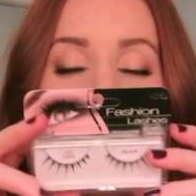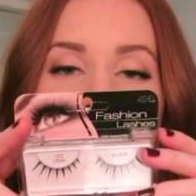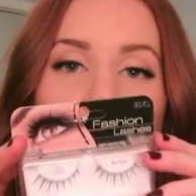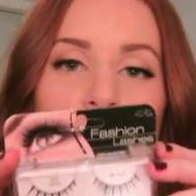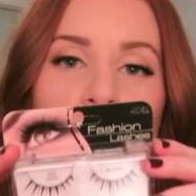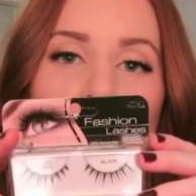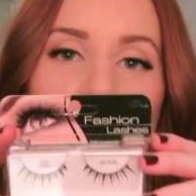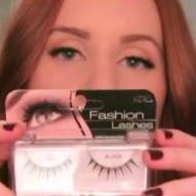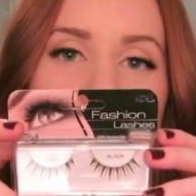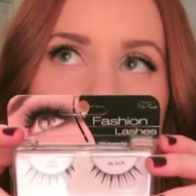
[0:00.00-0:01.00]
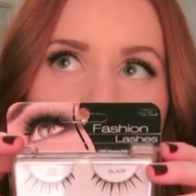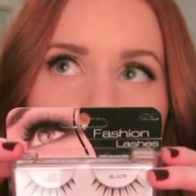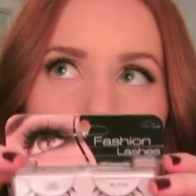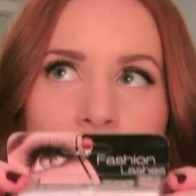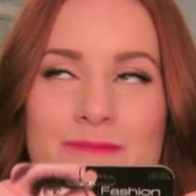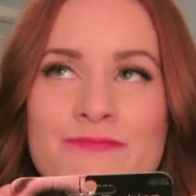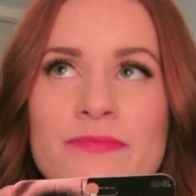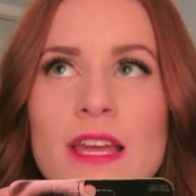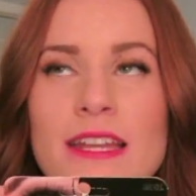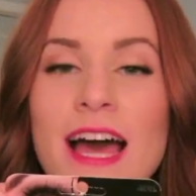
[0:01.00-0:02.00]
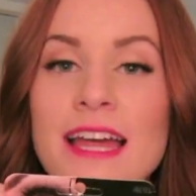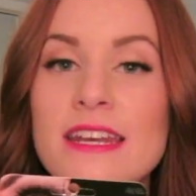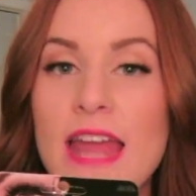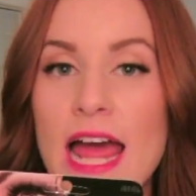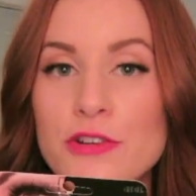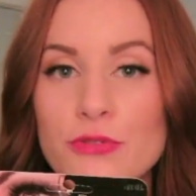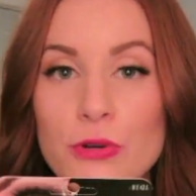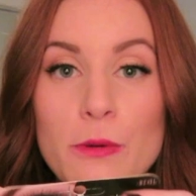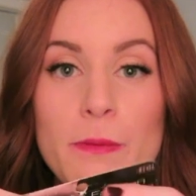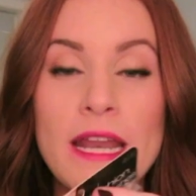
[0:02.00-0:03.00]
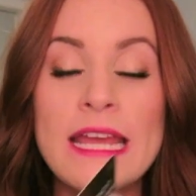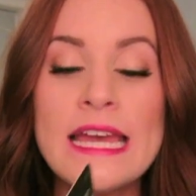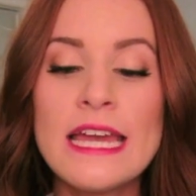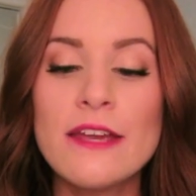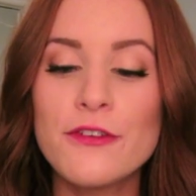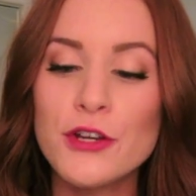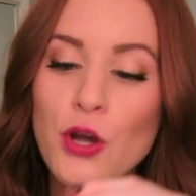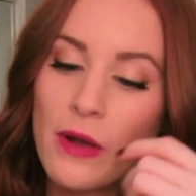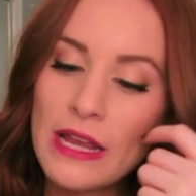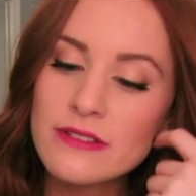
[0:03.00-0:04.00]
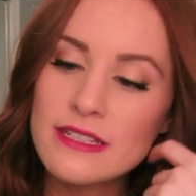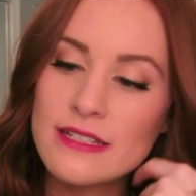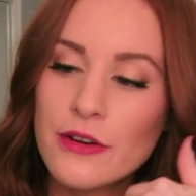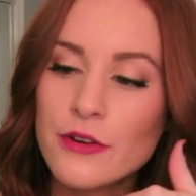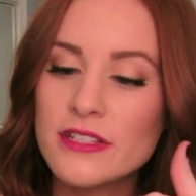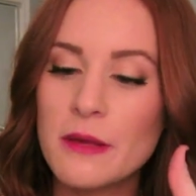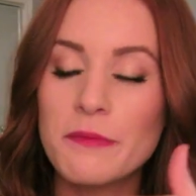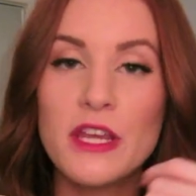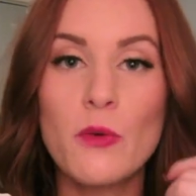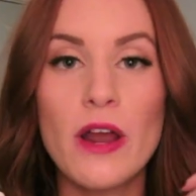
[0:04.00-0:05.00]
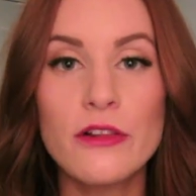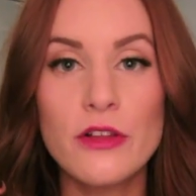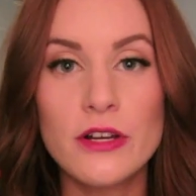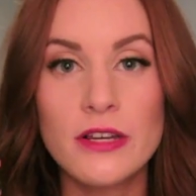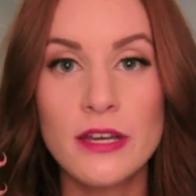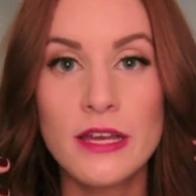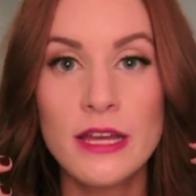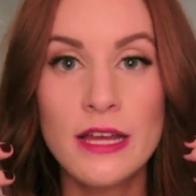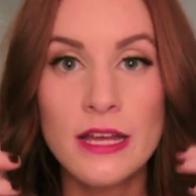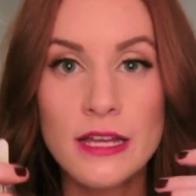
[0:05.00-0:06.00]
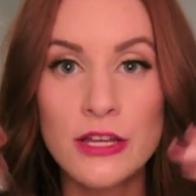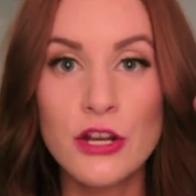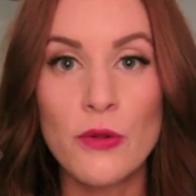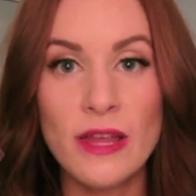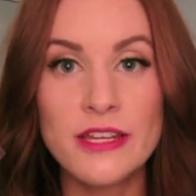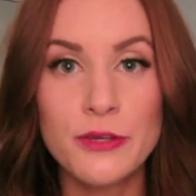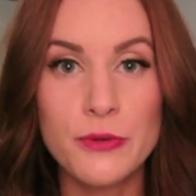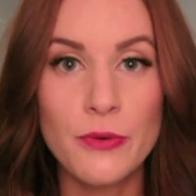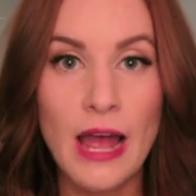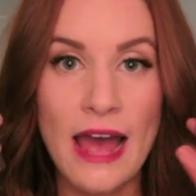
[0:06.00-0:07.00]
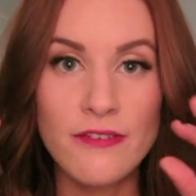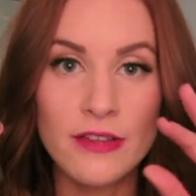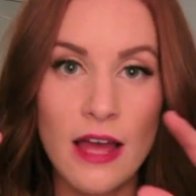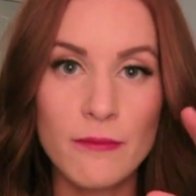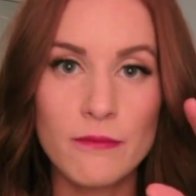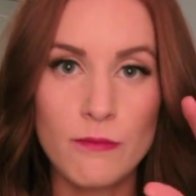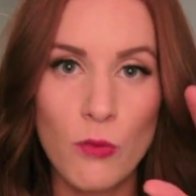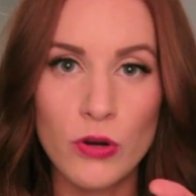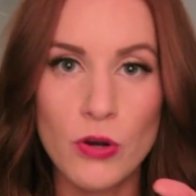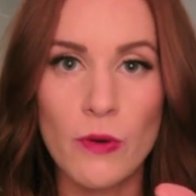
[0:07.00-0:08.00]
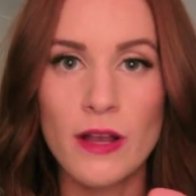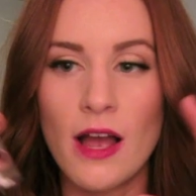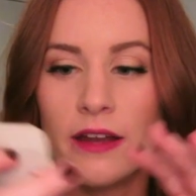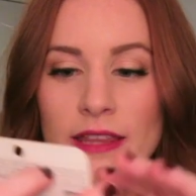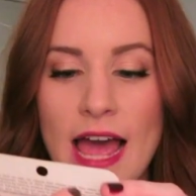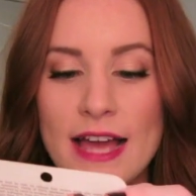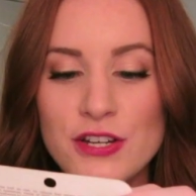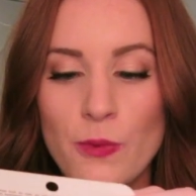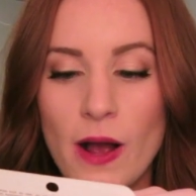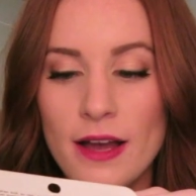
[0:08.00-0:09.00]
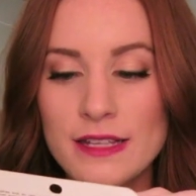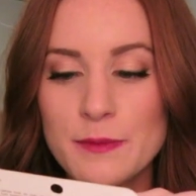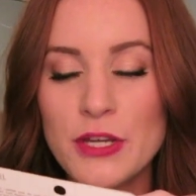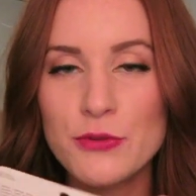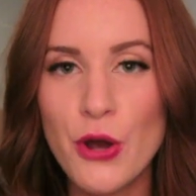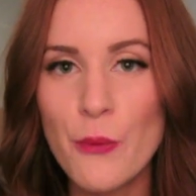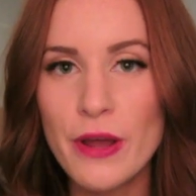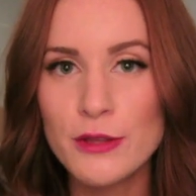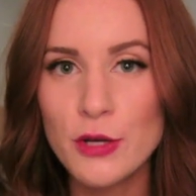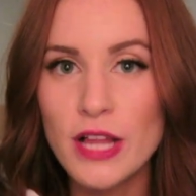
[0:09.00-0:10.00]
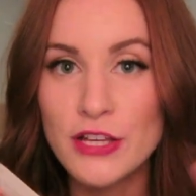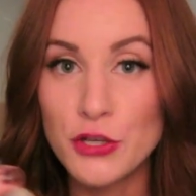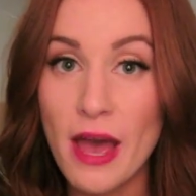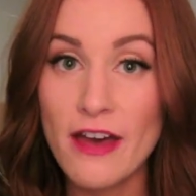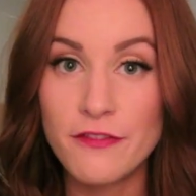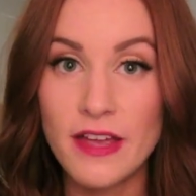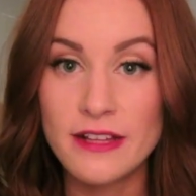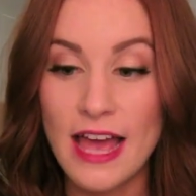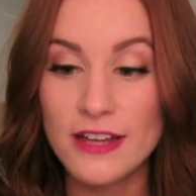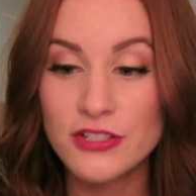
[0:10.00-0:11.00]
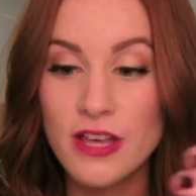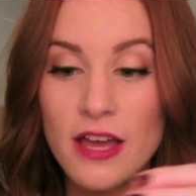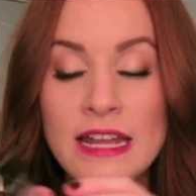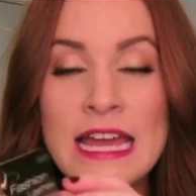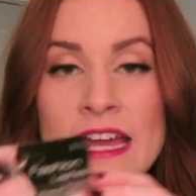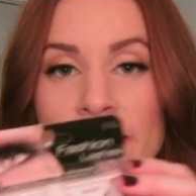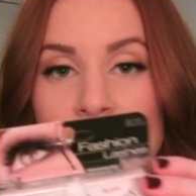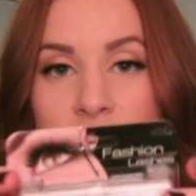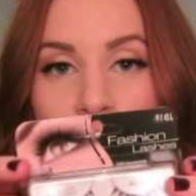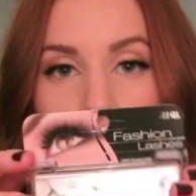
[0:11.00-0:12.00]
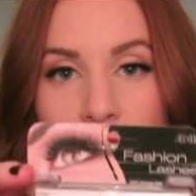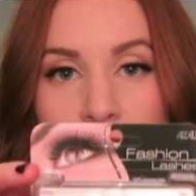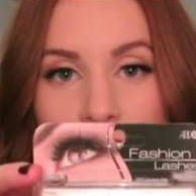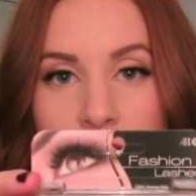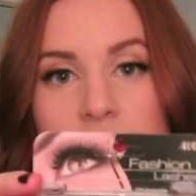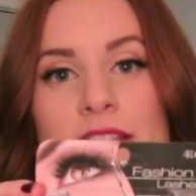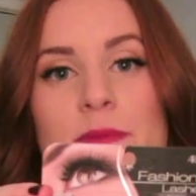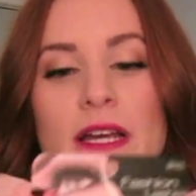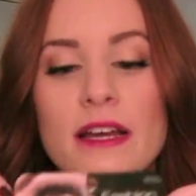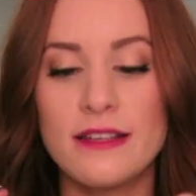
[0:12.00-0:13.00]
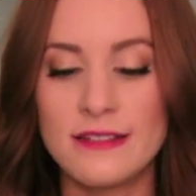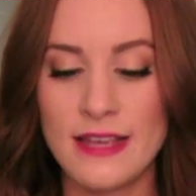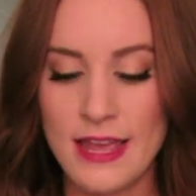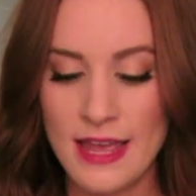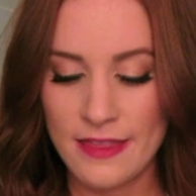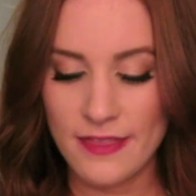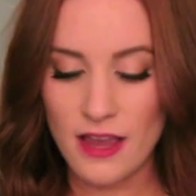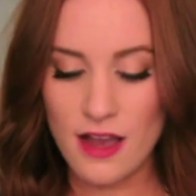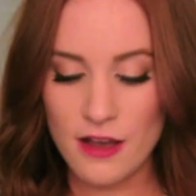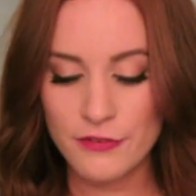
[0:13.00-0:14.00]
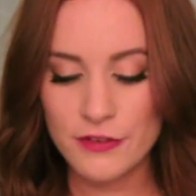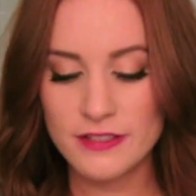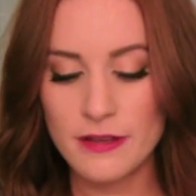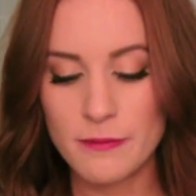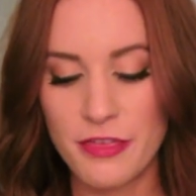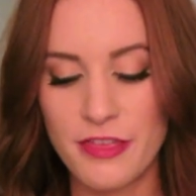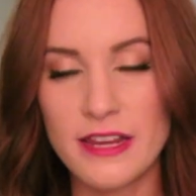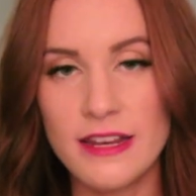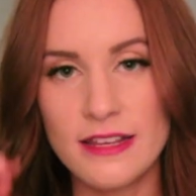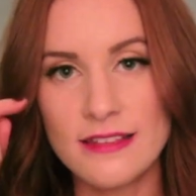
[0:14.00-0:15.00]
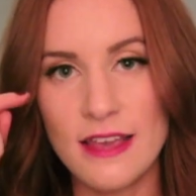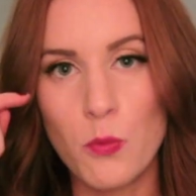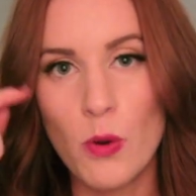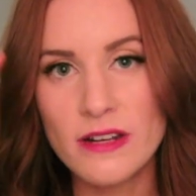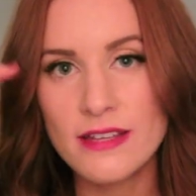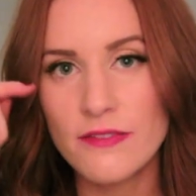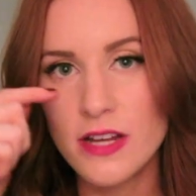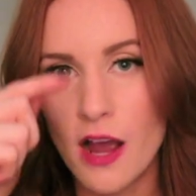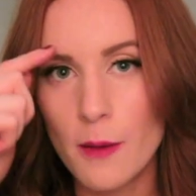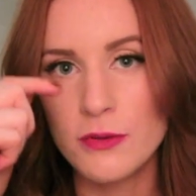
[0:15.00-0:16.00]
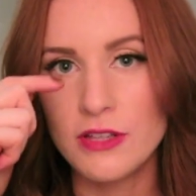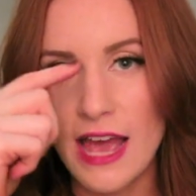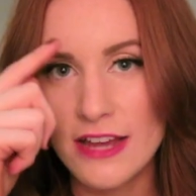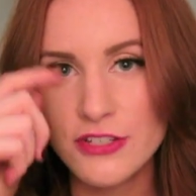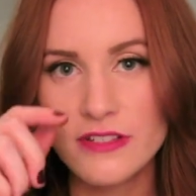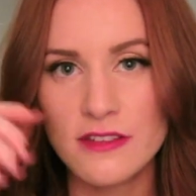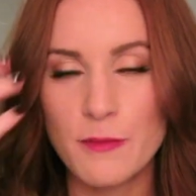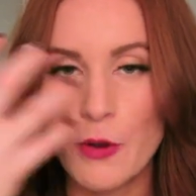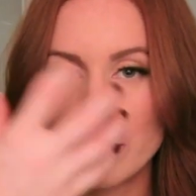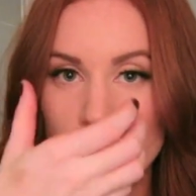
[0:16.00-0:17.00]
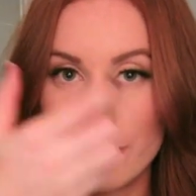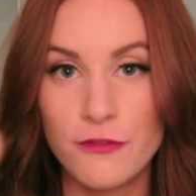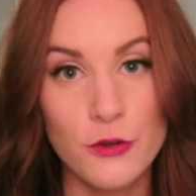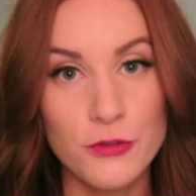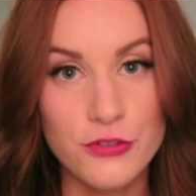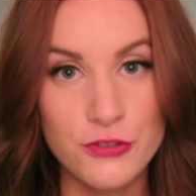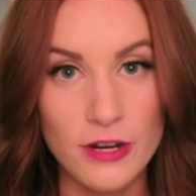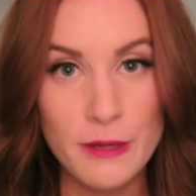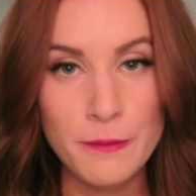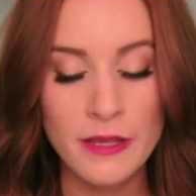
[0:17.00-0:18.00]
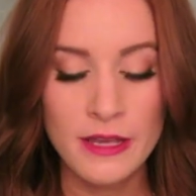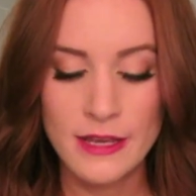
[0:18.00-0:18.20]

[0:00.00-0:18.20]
They look really, not natural, but if you're going out to dinner or something, you want to look, you know, like you have a lot more going on lash-wise, but you don't want to look like you have fake lashes on. These are really nice because they offer some thickness, like once every couple lashes as opposed to a full strip.